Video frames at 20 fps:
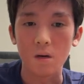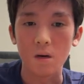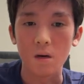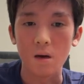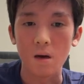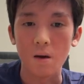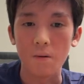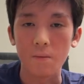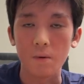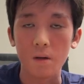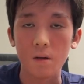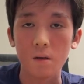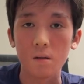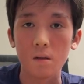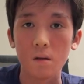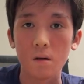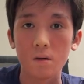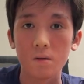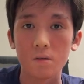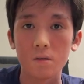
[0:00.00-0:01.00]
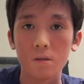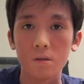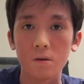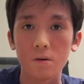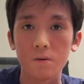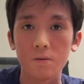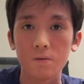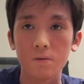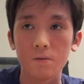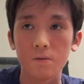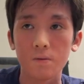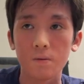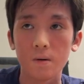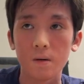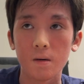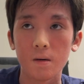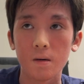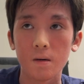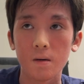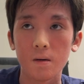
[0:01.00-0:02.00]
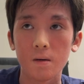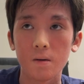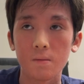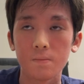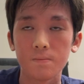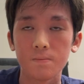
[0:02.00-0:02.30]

having lots of uh,